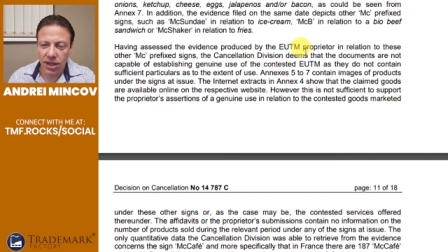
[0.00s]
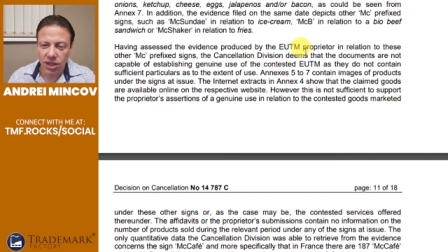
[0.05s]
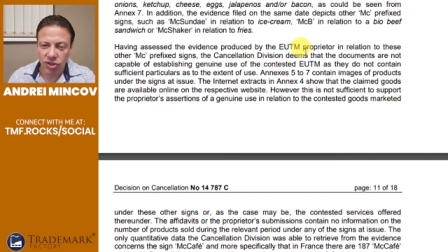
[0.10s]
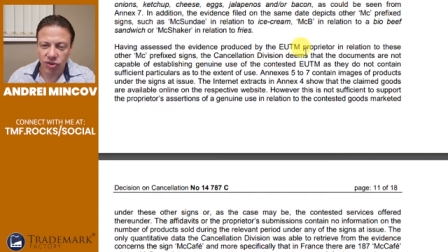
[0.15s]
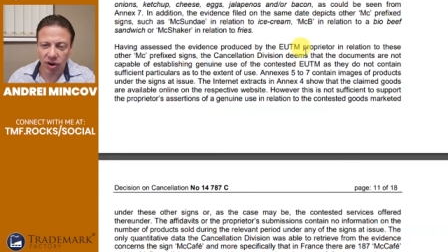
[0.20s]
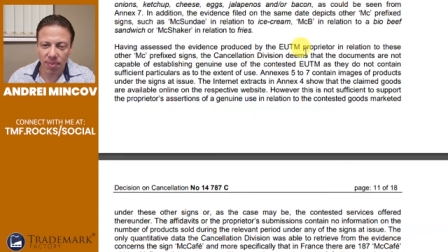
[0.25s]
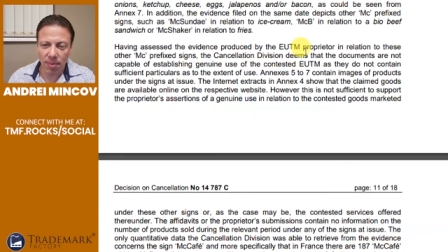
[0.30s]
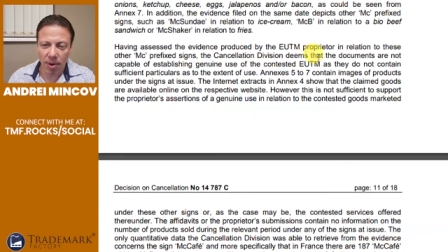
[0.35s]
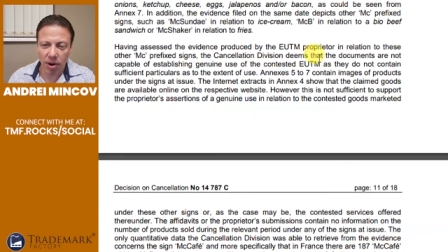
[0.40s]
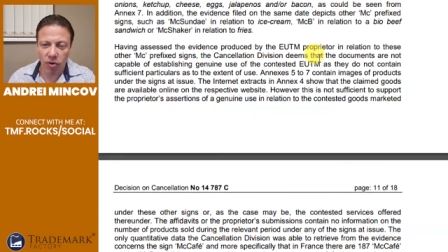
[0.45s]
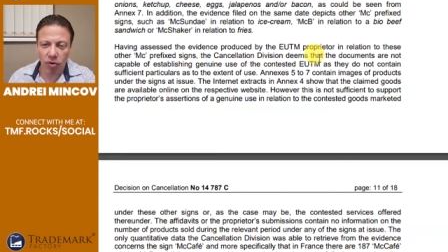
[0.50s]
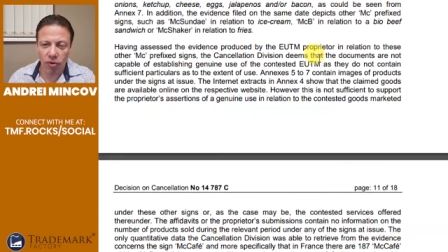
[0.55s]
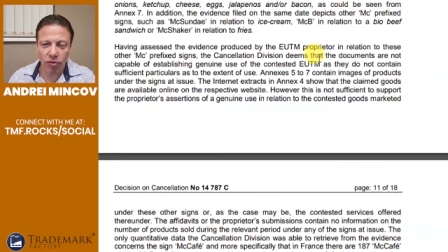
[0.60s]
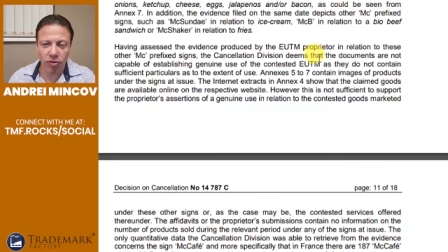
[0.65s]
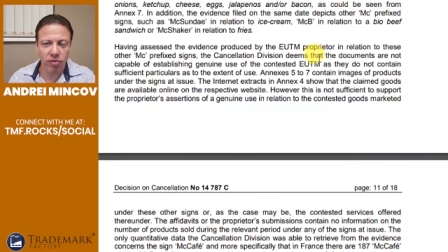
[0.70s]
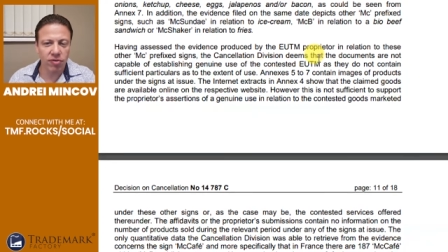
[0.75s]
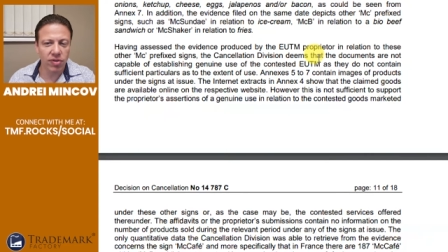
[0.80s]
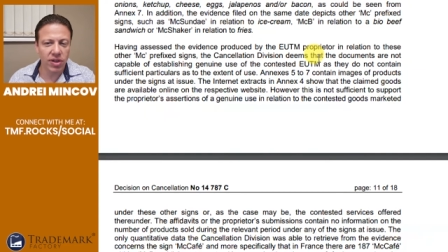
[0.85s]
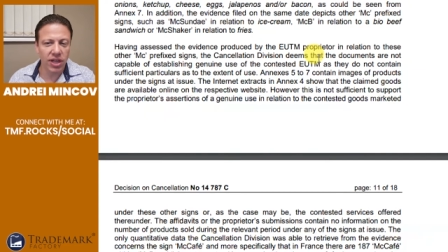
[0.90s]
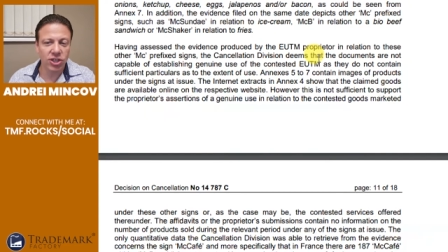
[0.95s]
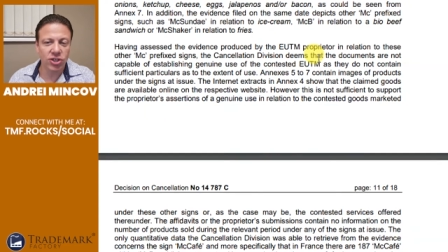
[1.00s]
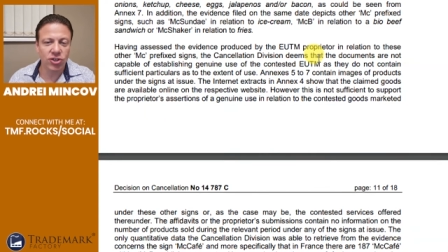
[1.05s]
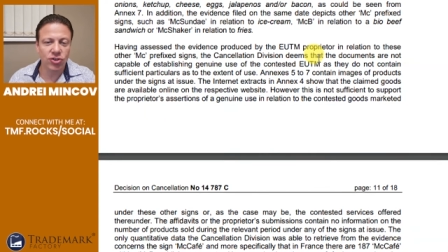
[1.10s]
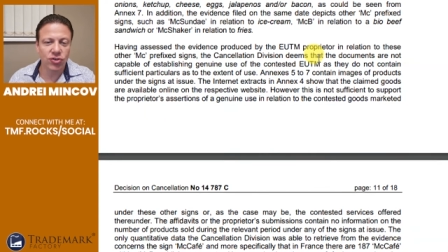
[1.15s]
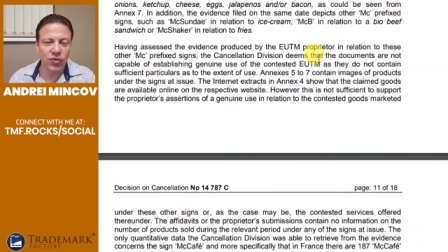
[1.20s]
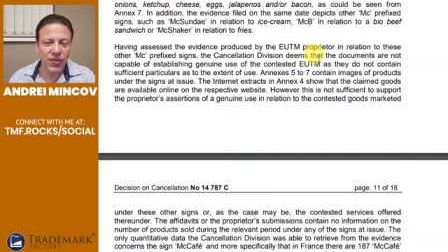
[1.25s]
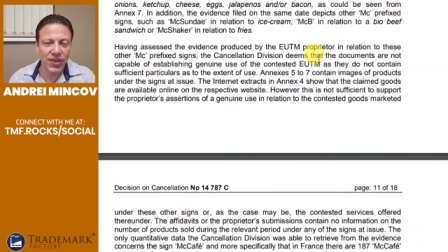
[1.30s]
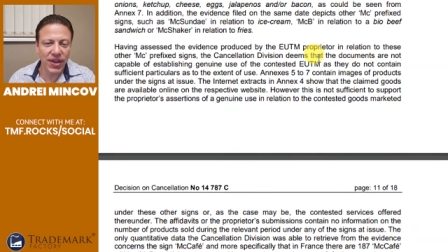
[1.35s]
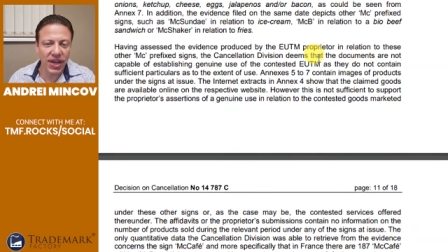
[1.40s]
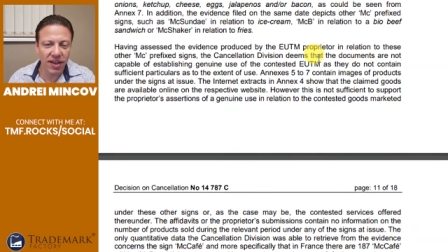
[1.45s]
trademark owner in relation
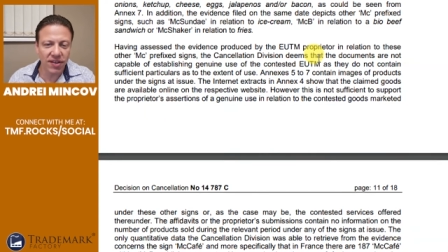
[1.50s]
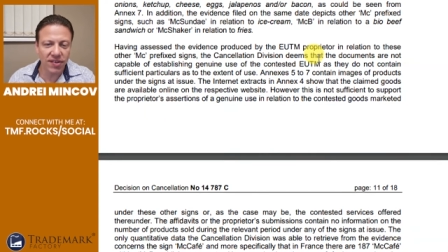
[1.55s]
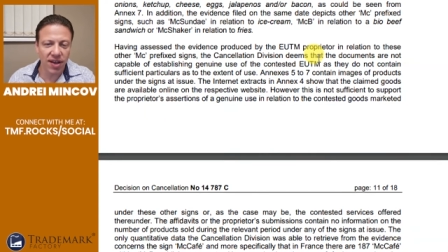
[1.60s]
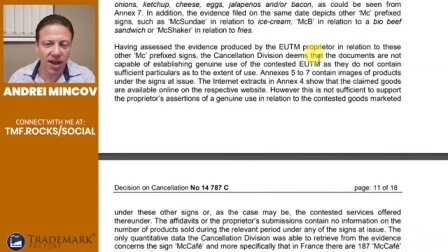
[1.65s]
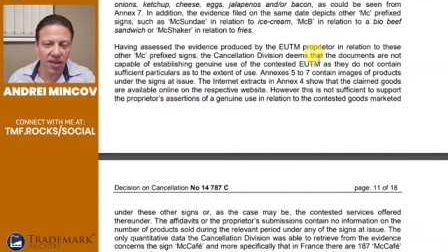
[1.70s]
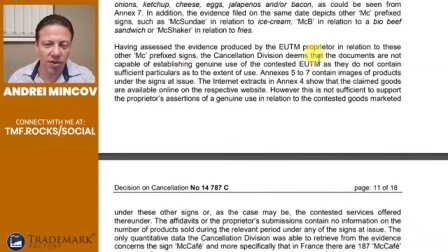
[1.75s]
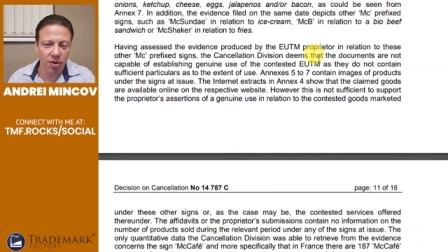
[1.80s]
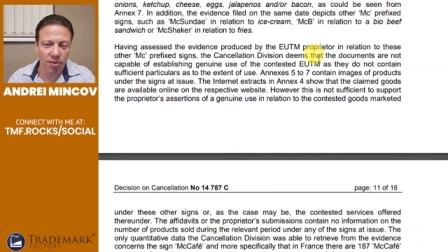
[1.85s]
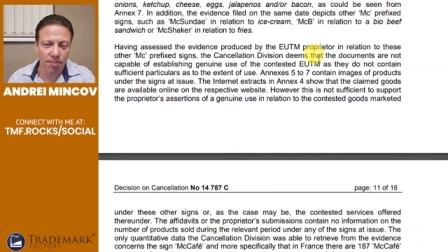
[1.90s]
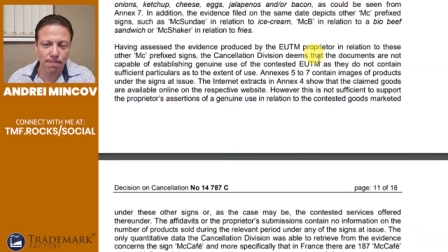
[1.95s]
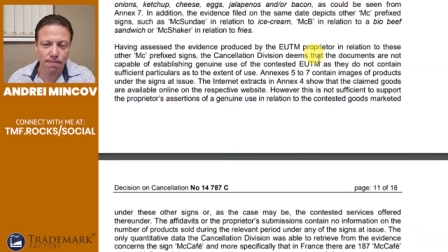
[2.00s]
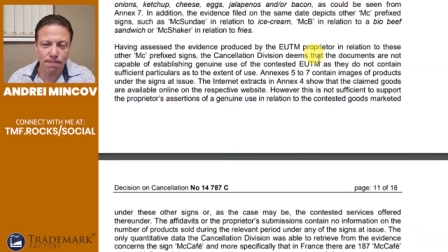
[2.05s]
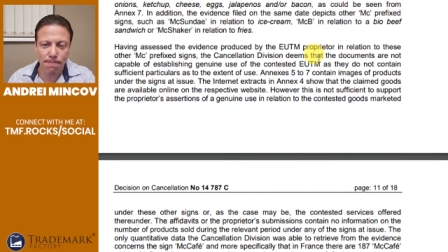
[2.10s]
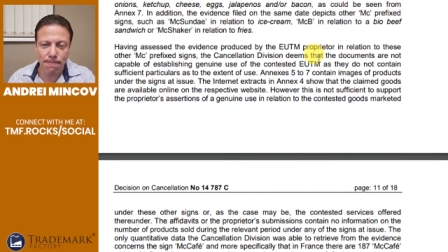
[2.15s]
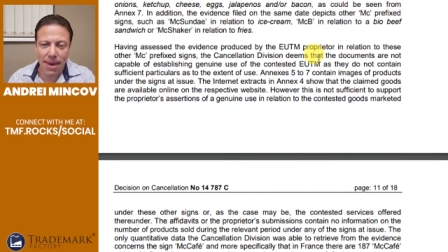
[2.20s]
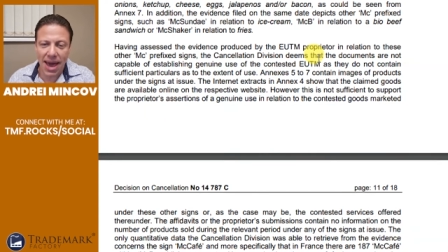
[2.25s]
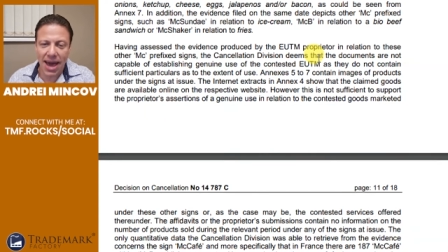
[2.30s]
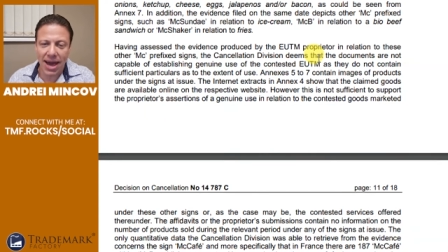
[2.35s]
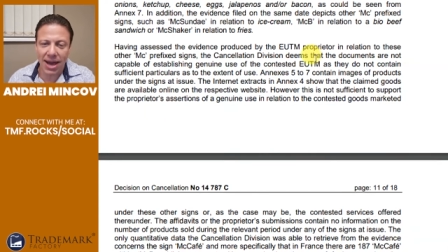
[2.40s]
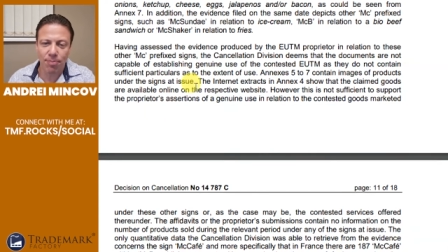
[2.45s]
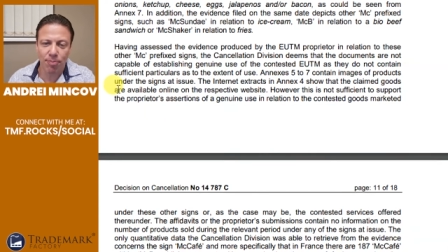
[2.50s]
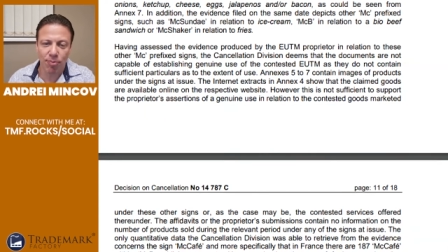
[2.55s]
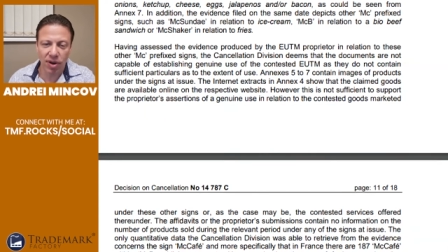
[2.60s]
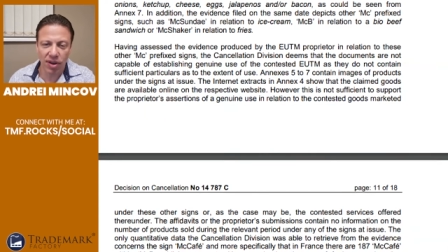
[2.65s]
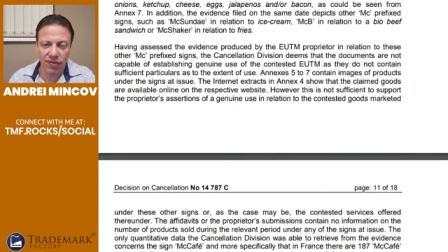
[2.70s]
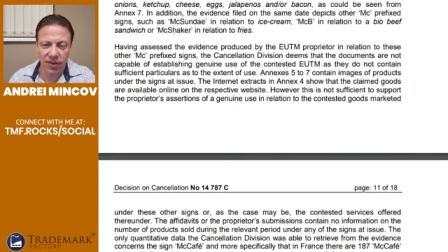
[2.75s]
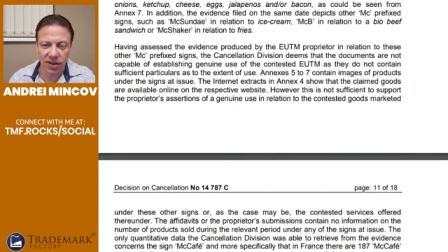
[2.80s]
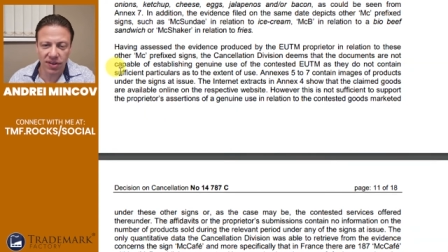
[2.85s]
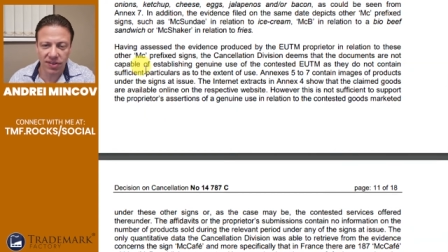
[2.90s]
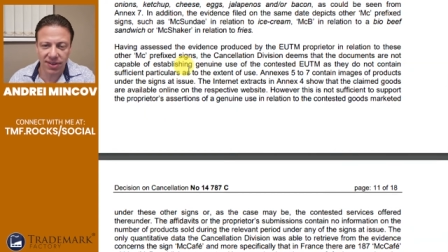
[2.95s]
to these other Mac
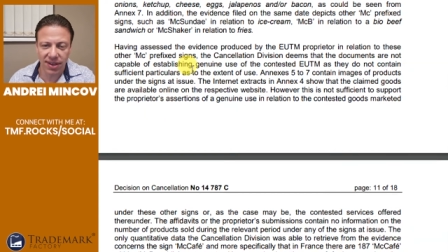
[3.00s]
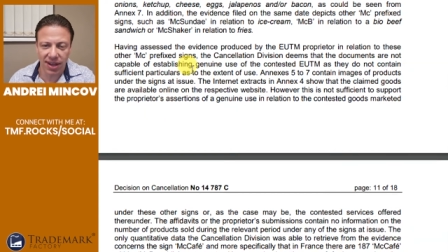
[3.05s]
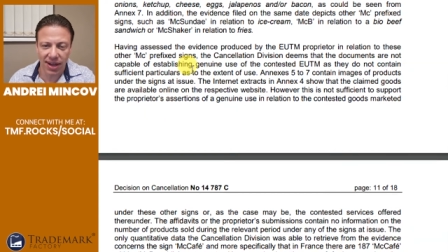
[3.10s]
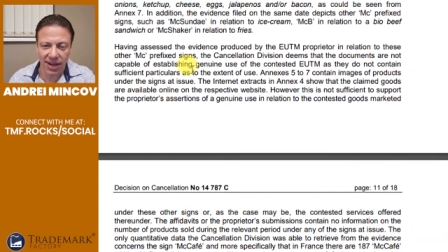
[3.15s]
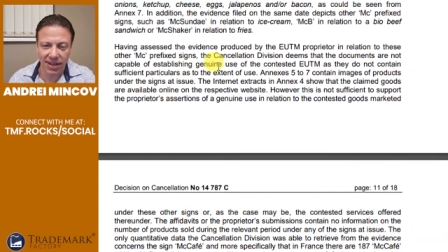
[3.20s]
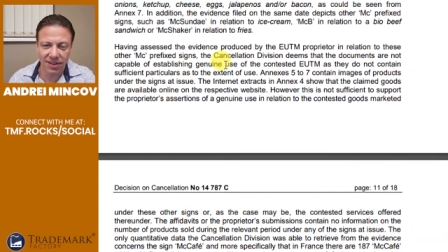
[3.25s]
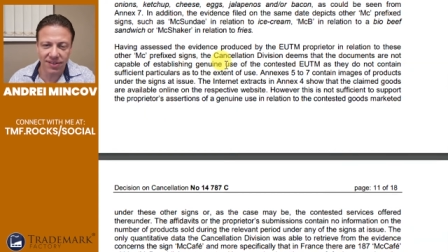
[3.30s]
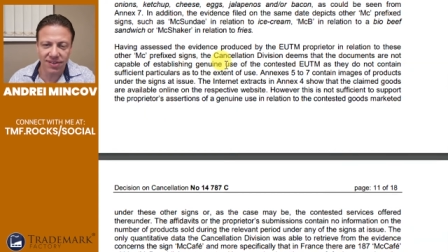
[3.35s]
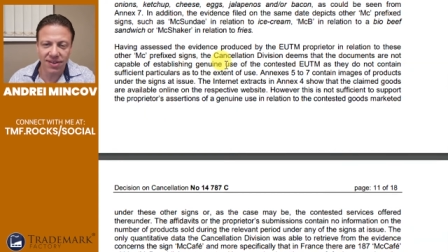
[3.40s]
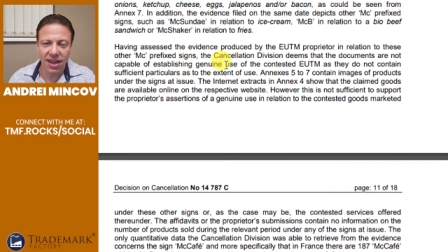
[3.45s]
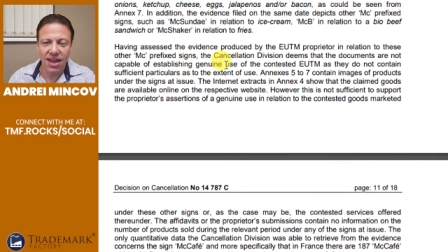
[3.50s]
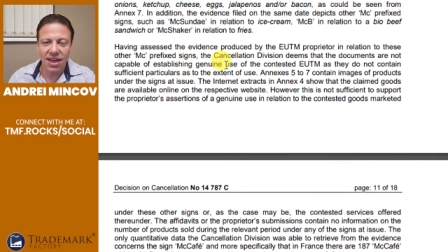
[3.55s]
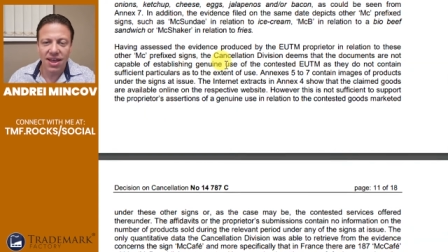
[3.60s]
prefix signs,